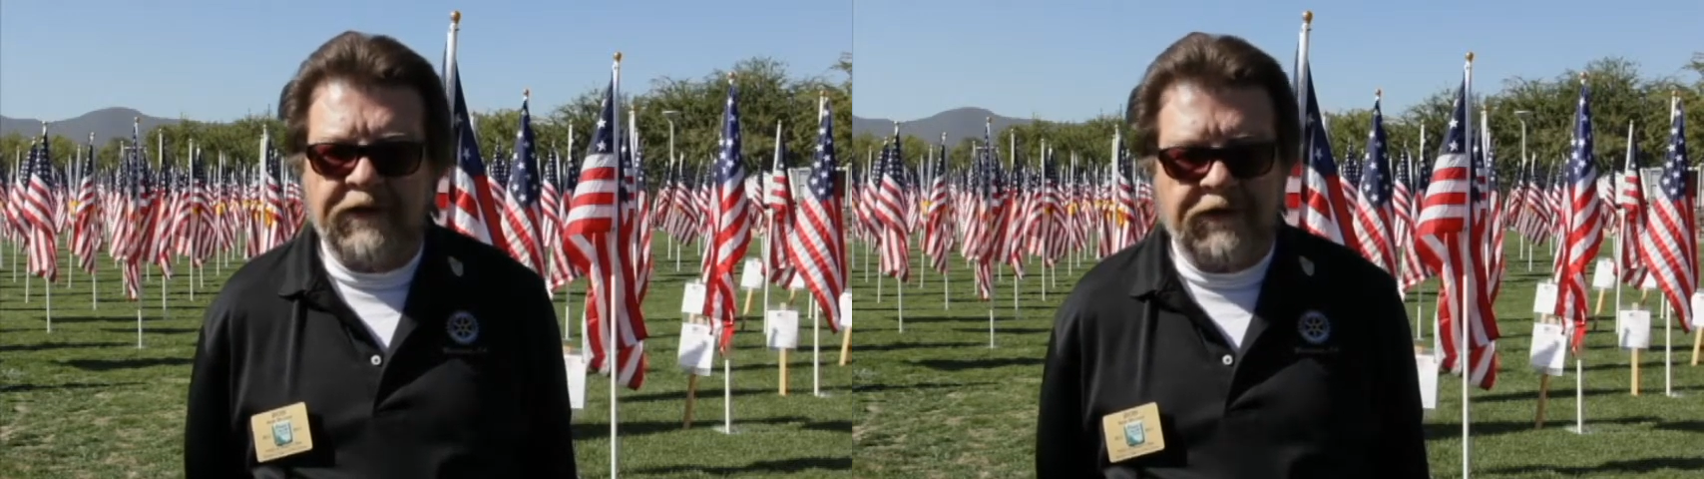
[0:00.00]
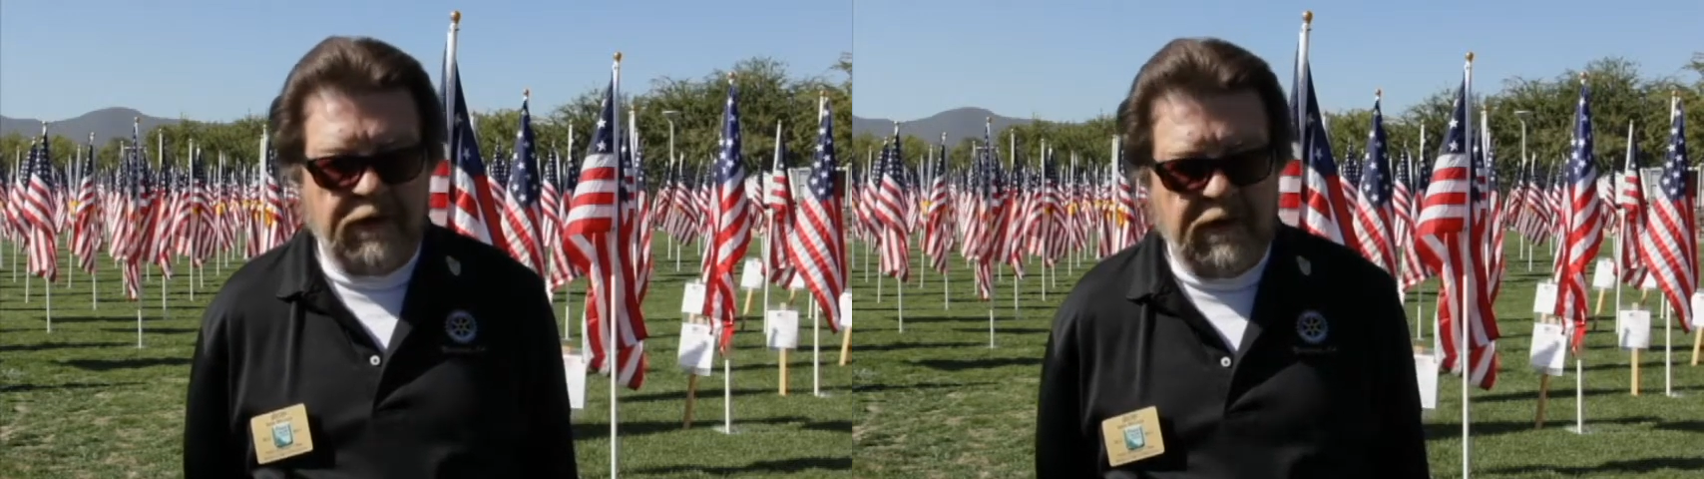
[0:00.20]

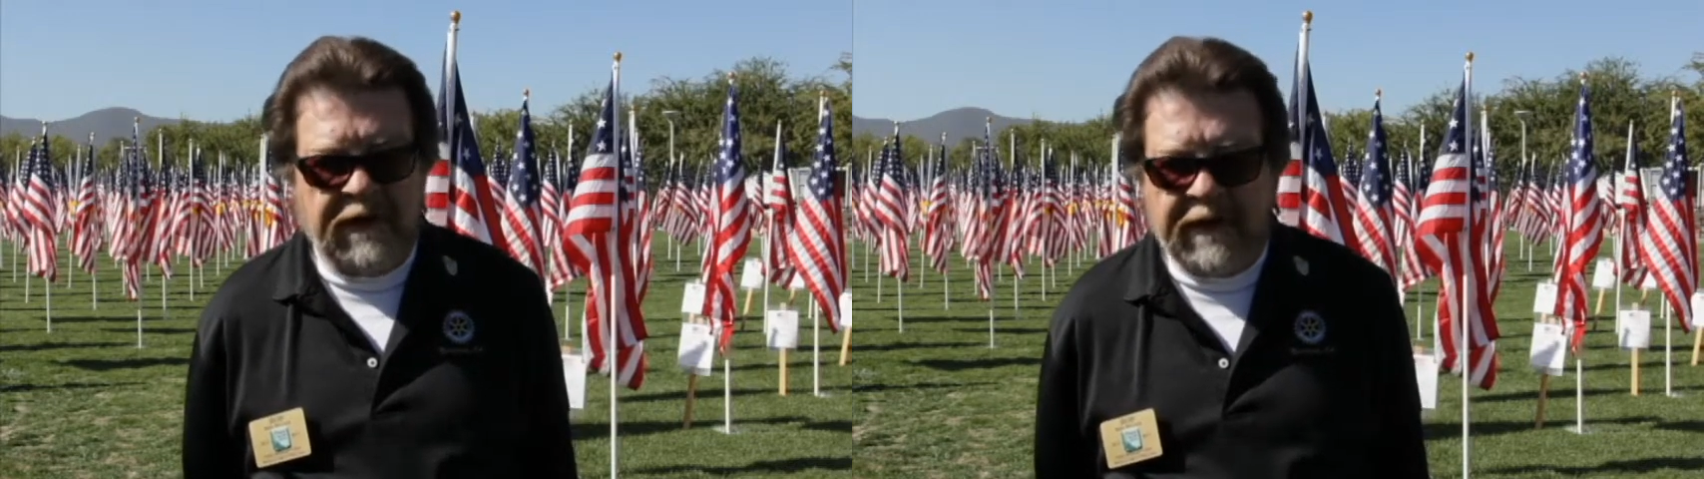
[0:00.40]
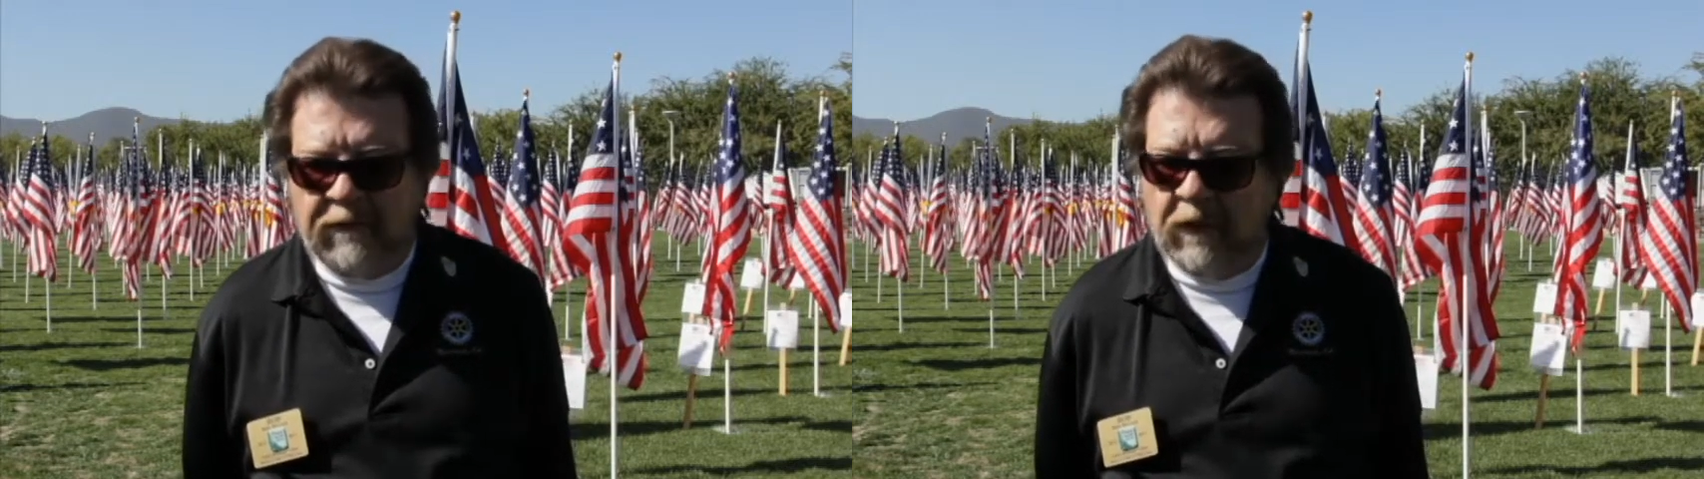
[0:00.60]

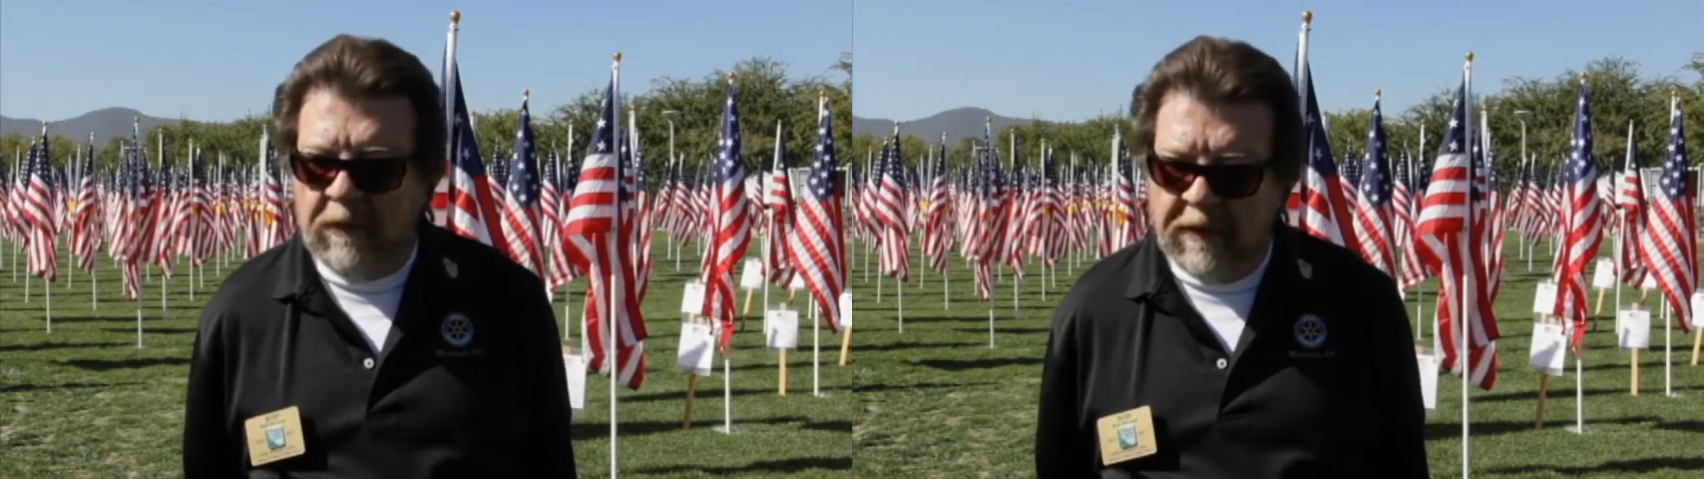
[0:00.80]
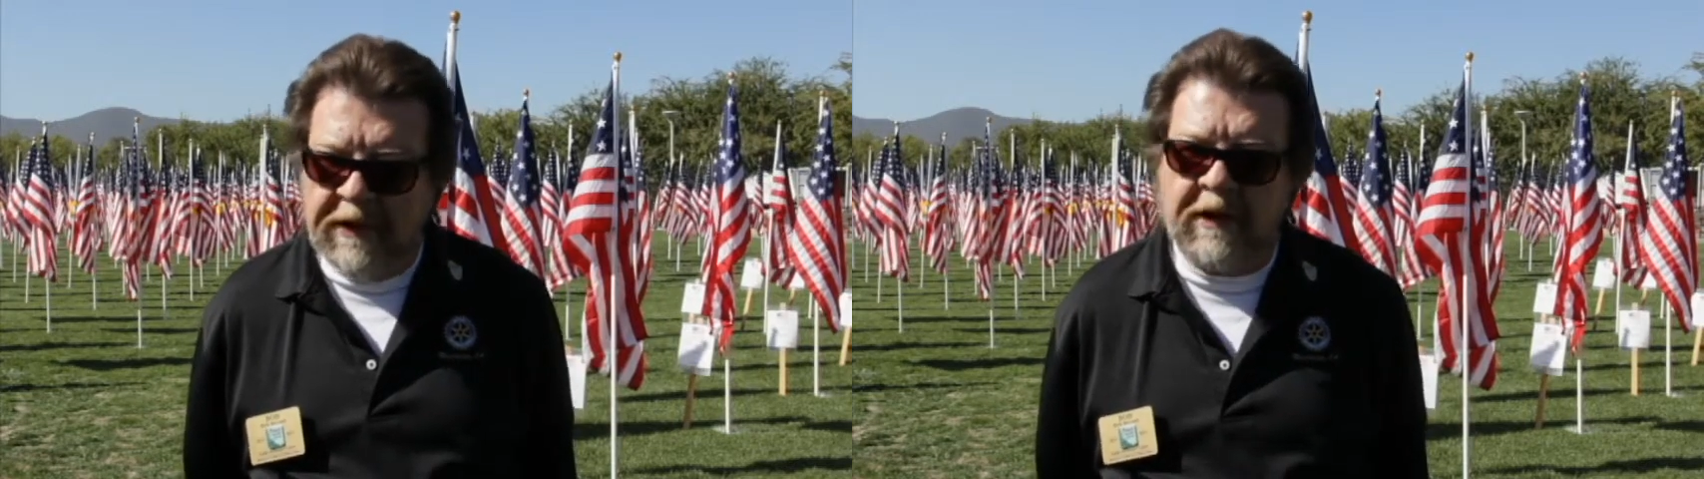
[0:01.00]
certainly
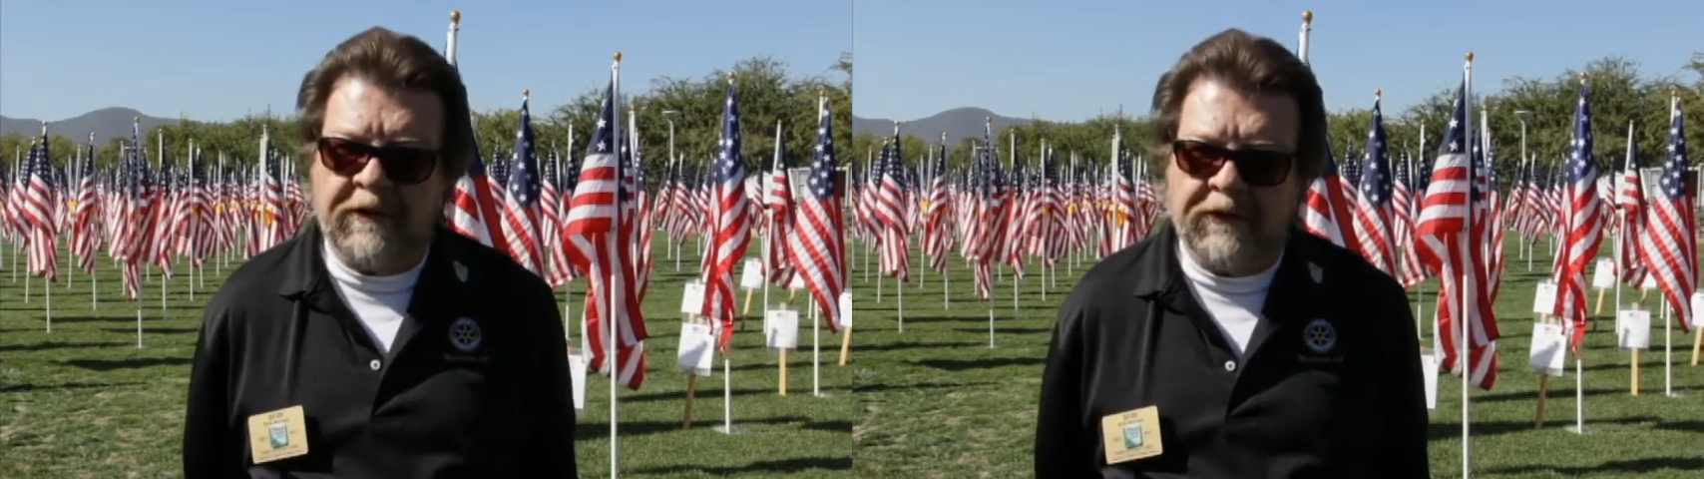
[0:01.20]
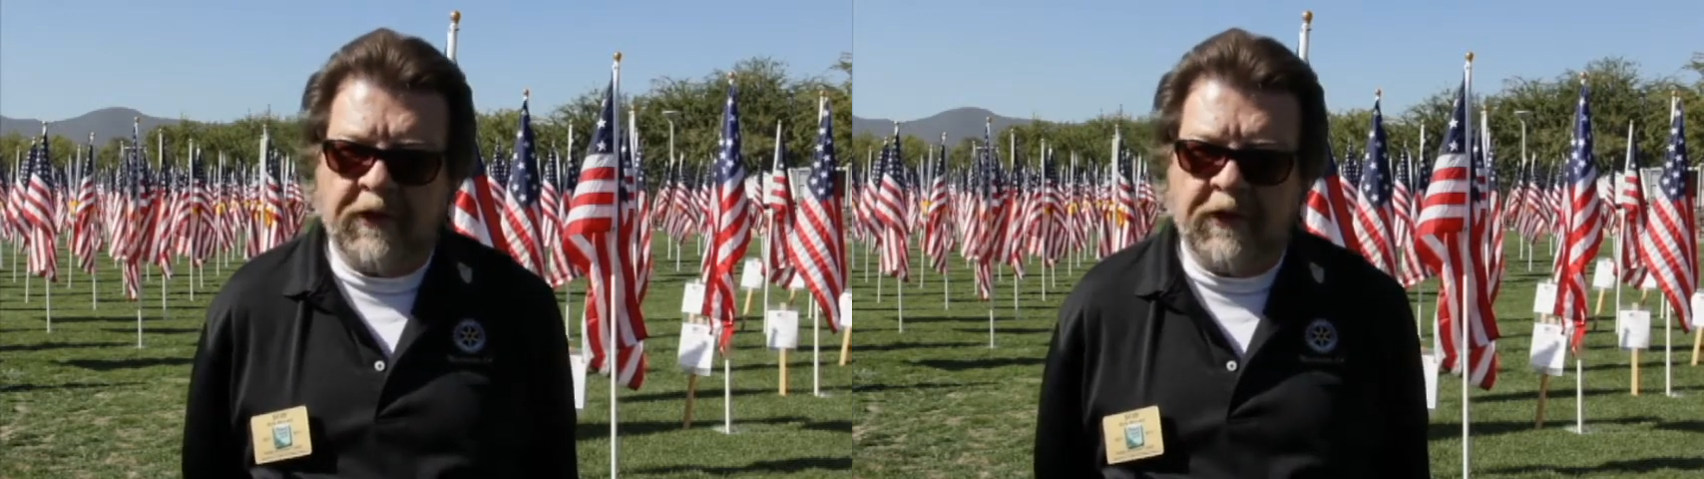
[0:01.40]
we want to honor